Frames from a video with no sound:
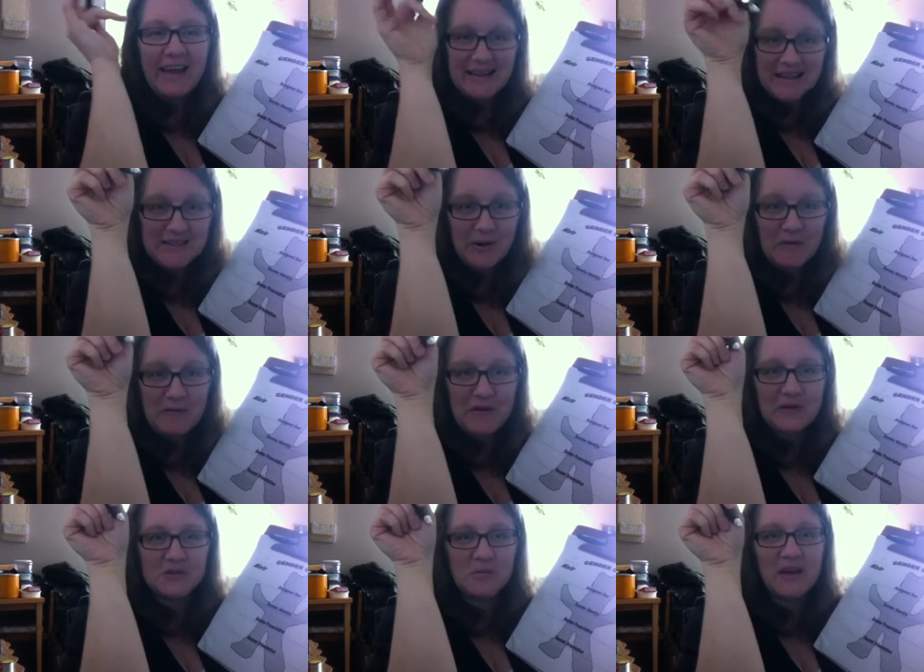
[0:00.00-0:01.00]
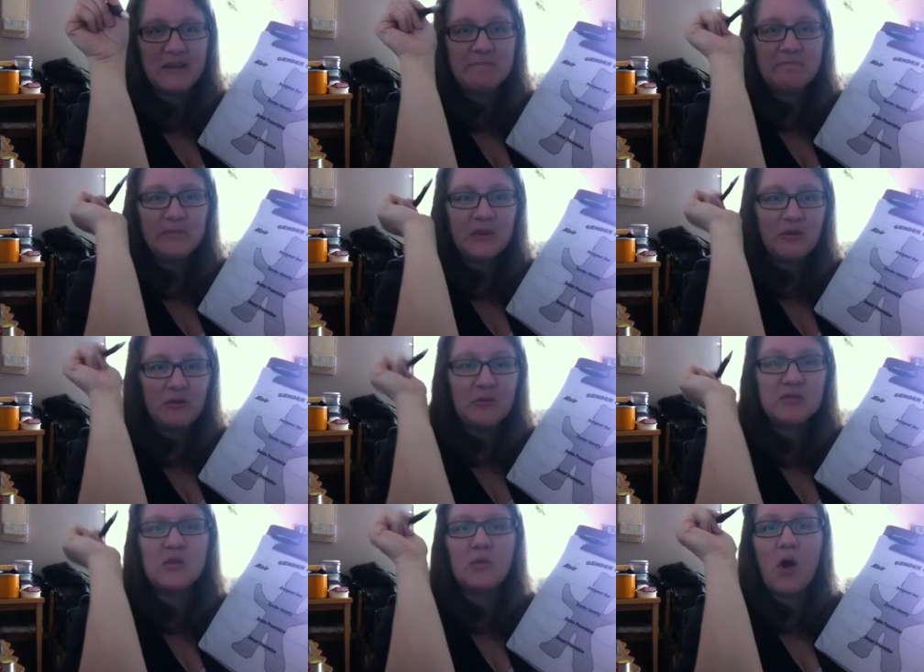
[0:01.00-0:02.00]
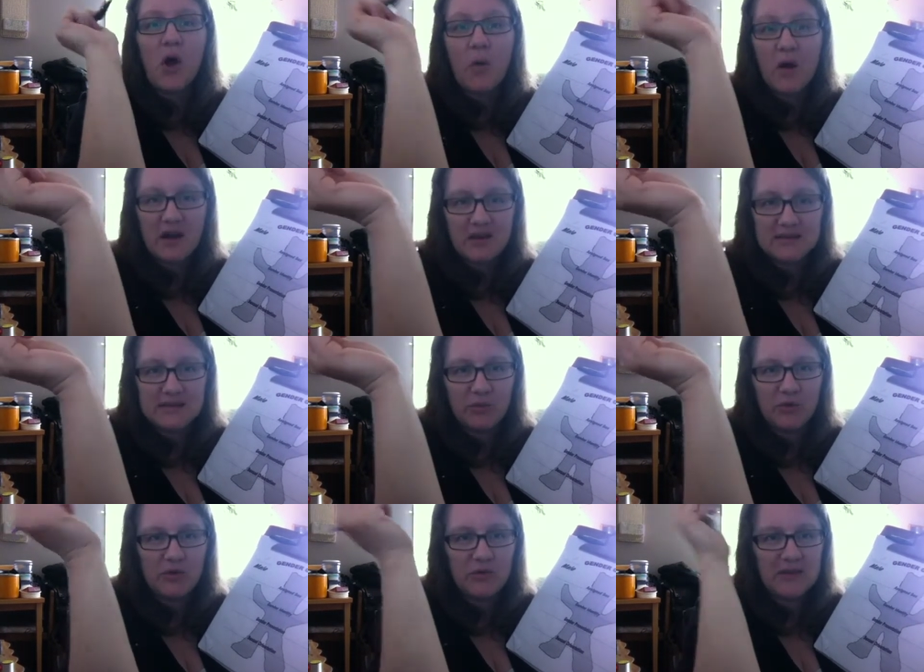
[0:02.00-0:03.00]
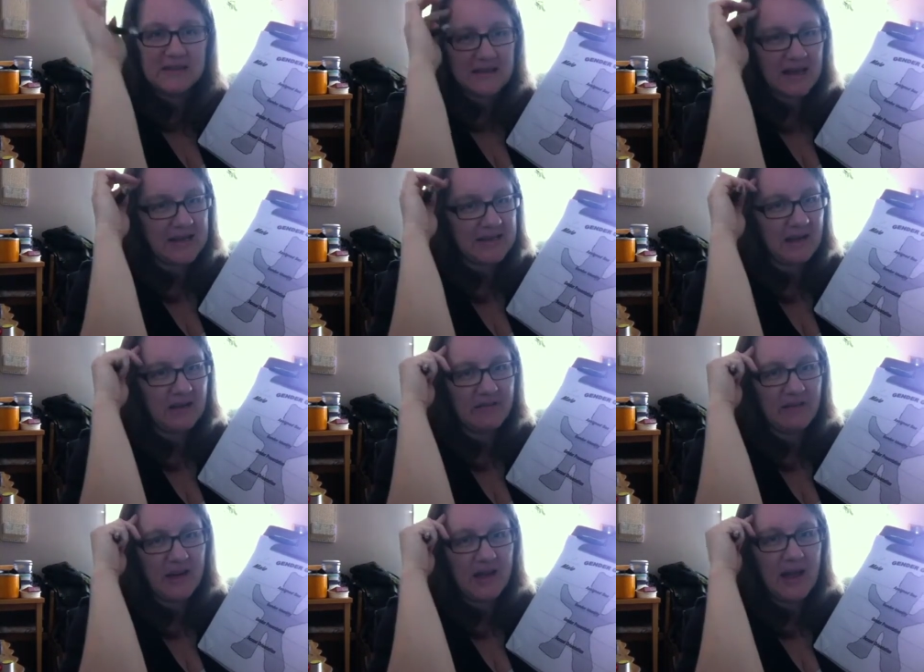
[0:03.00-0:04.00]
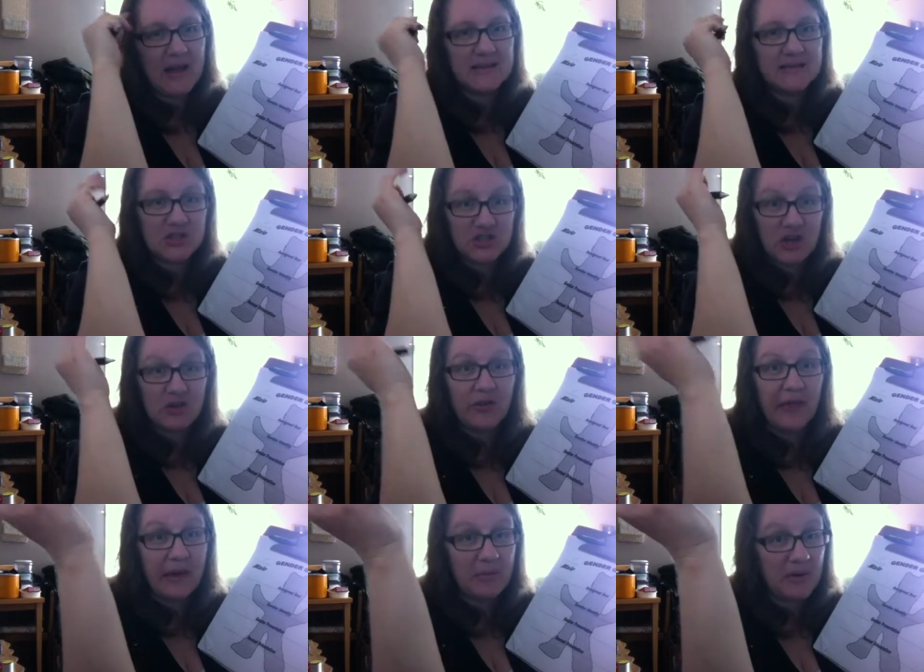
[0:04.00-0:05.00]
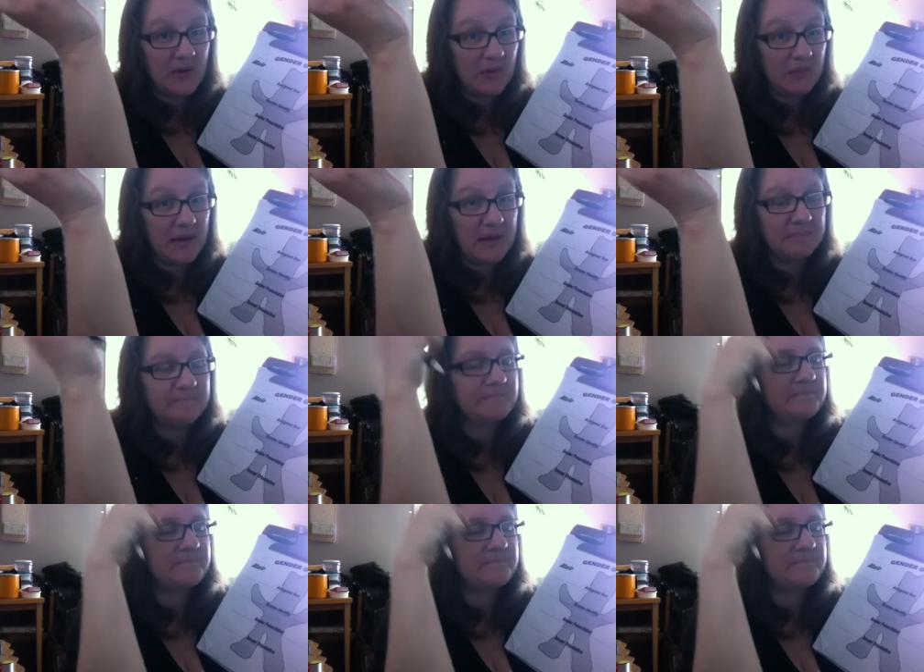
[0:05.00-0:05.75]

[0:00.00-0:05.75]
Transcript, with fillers: And that's how it feels when you use the wrong one on someone who doesn't identify as the gender they appear to be.